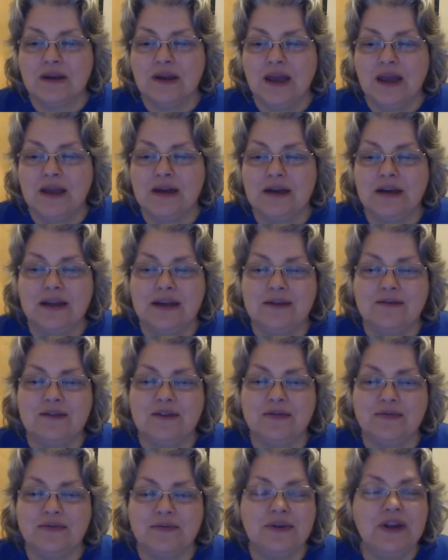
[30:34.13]
And leave the
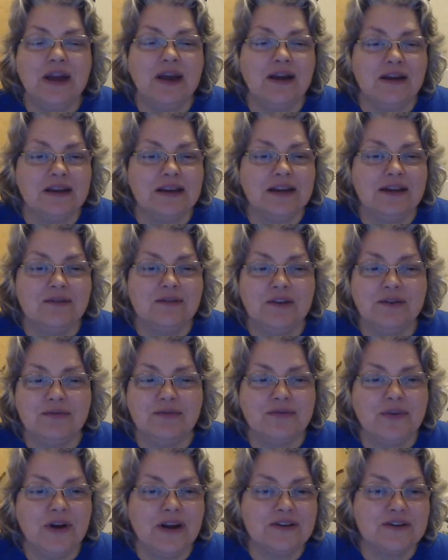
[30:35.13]

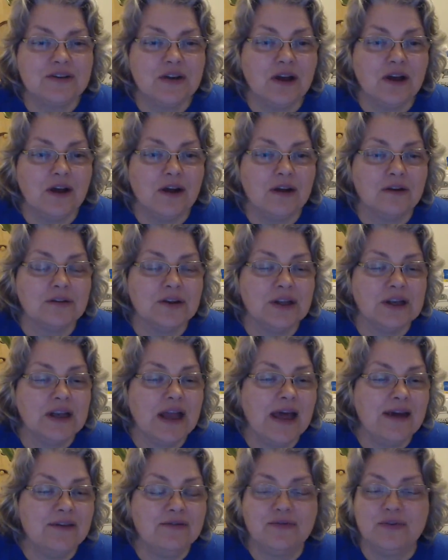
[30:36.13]
fresh the
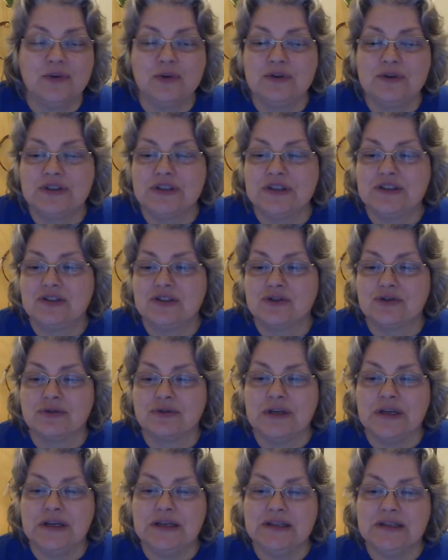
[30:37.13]
live foods as
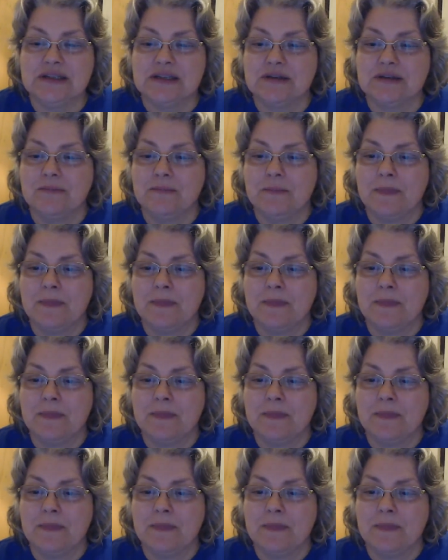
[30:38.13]
treats.